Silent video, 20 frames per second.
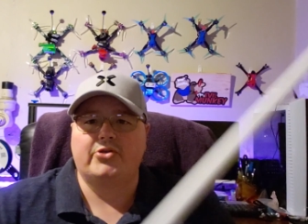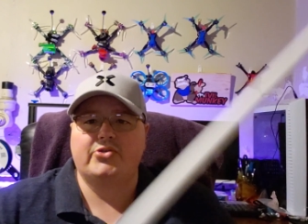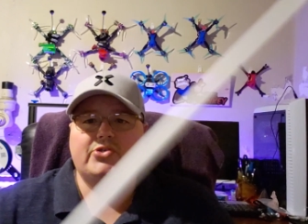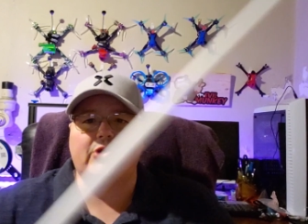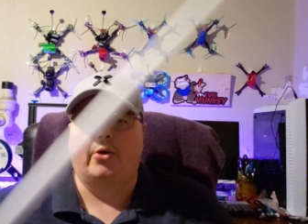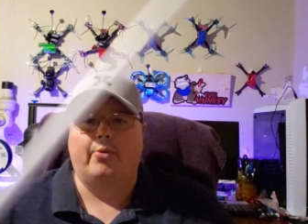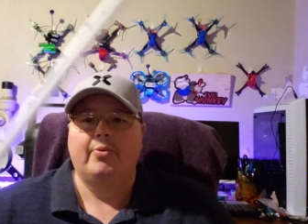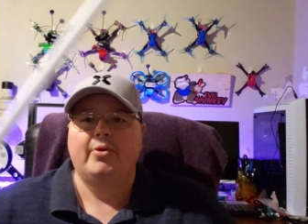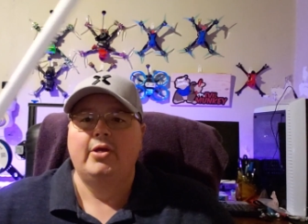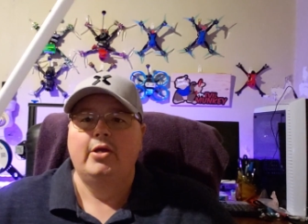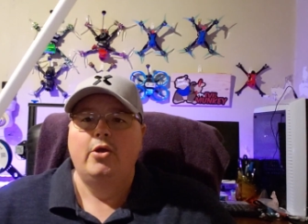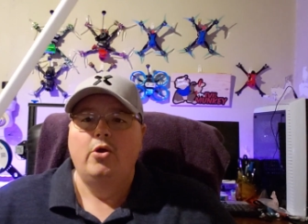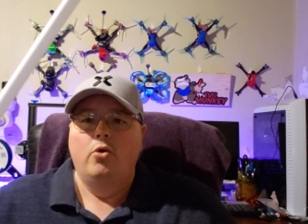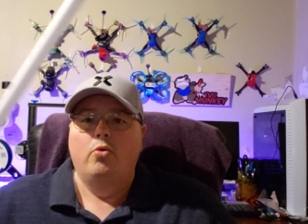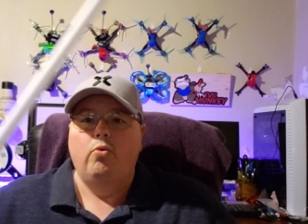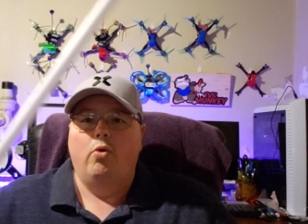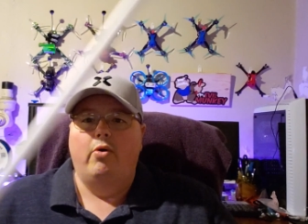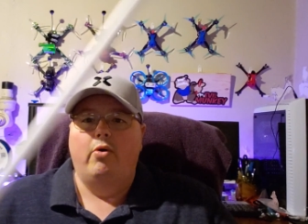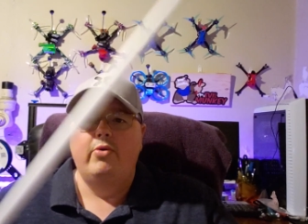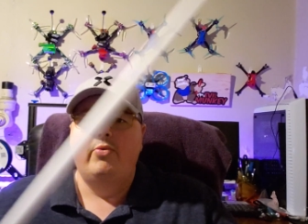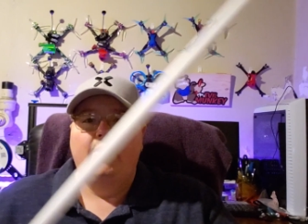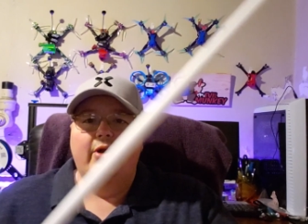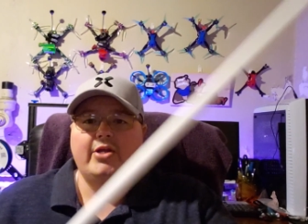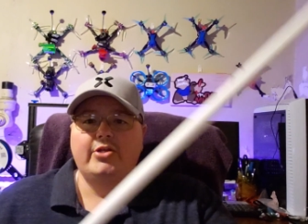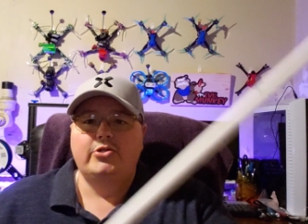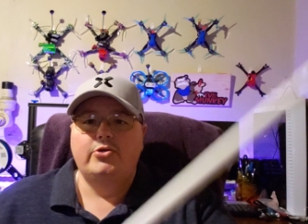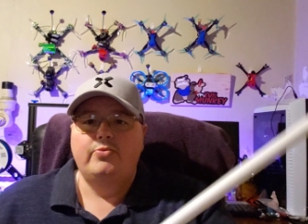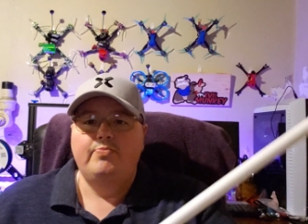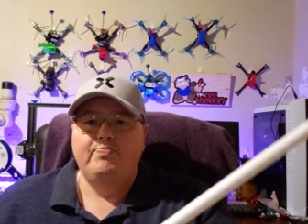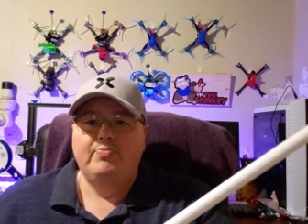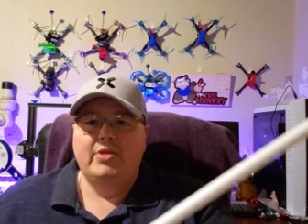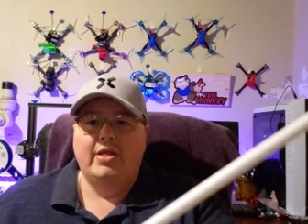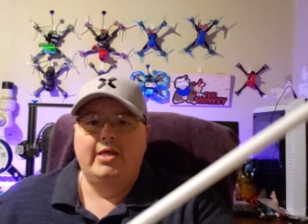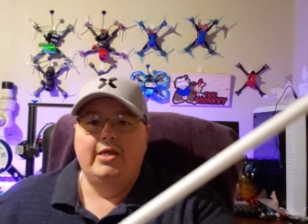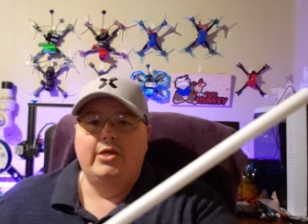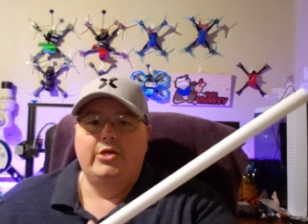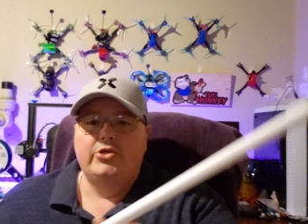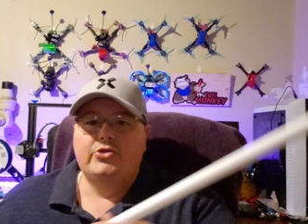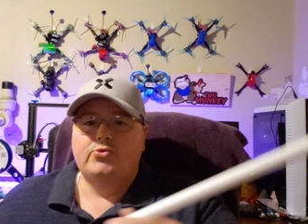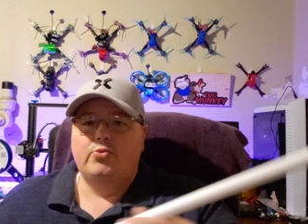So what we want to do
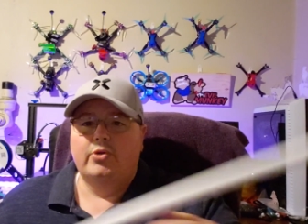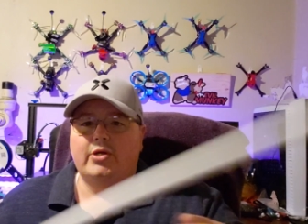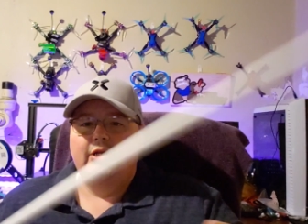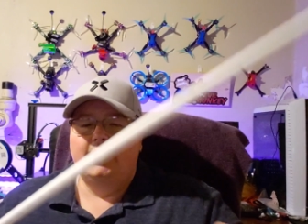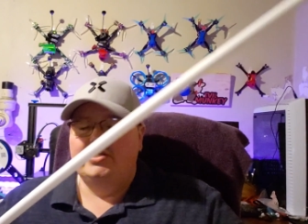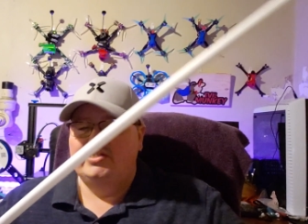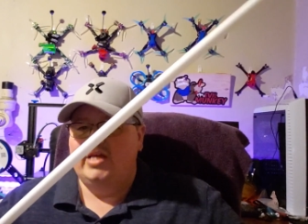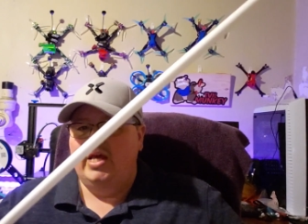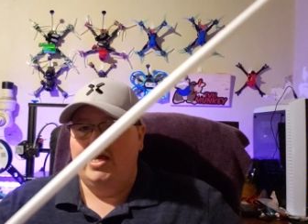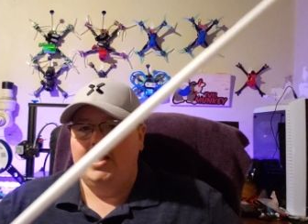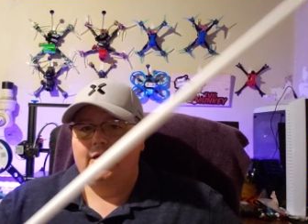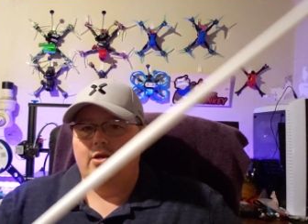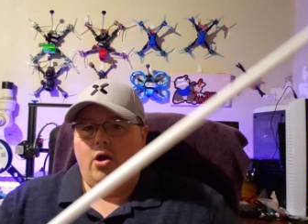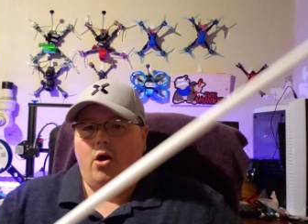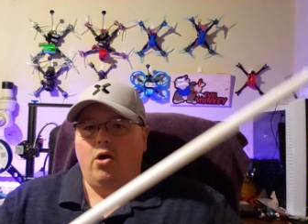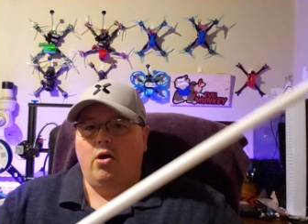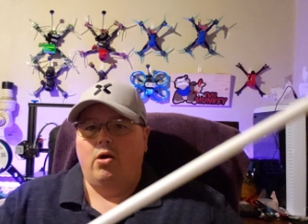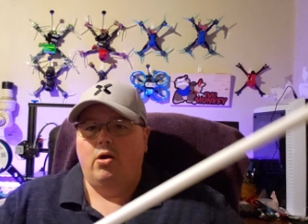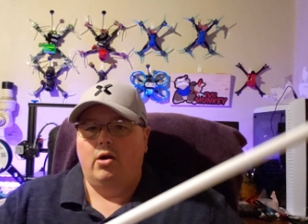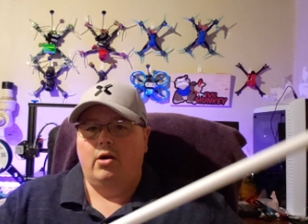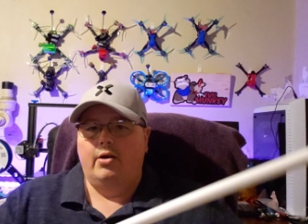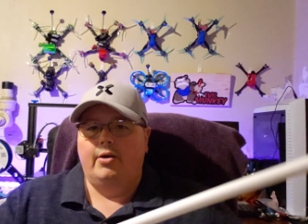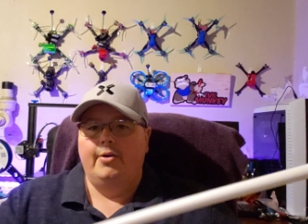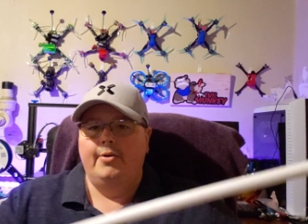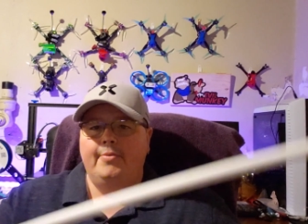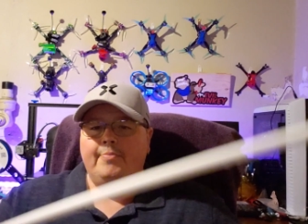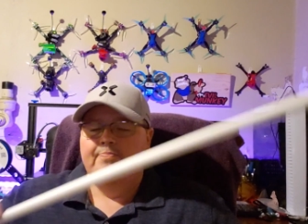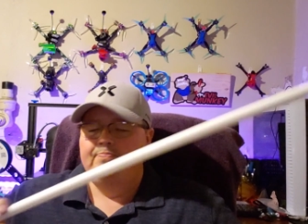is we're going to take our